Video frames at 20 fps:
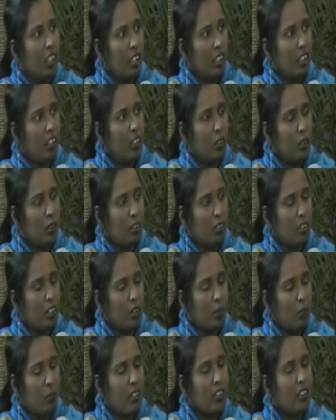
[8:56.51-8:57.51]
And
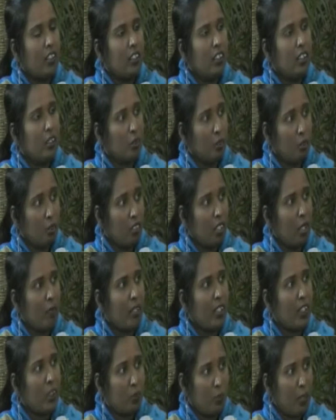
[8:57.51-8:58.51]
especially they should
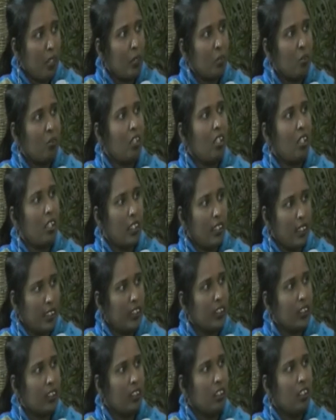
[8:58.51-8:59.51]
come and speak to the
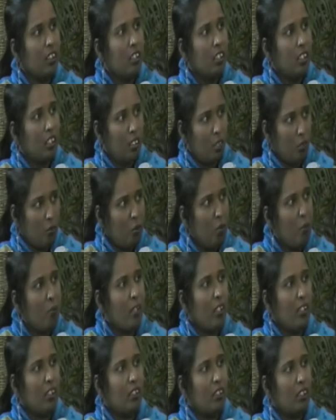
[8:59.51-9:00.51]
ladies, the
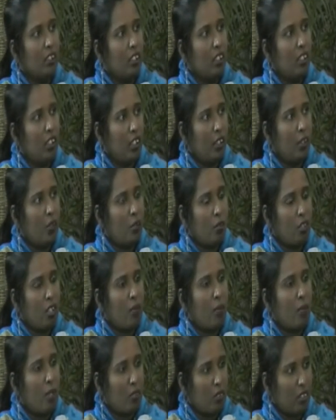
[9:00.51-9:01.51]
women, and talk
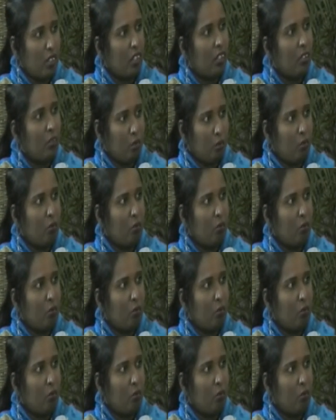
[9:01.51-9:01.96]
about them.